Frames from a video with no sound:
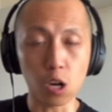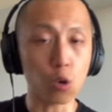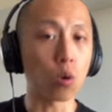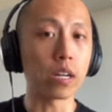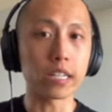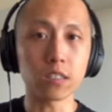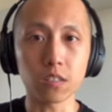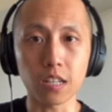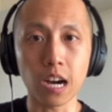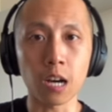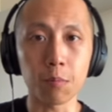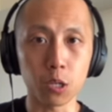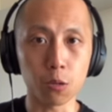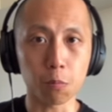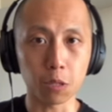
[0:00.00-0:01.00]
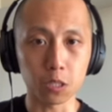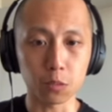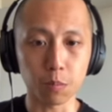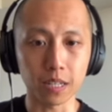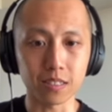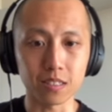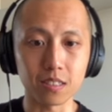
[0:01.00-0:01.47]
according to the IPO
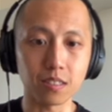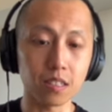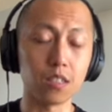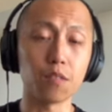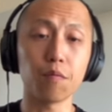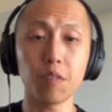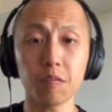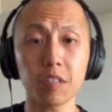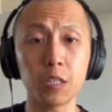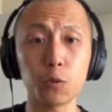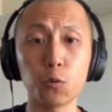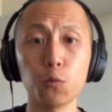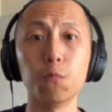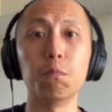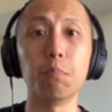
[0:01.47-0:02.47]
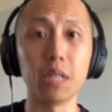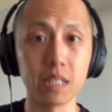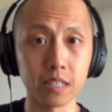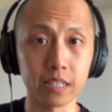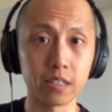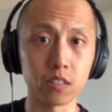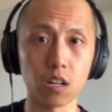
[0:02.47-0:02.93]
prospectus, is $52
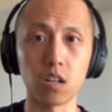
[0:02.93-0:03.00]
billion.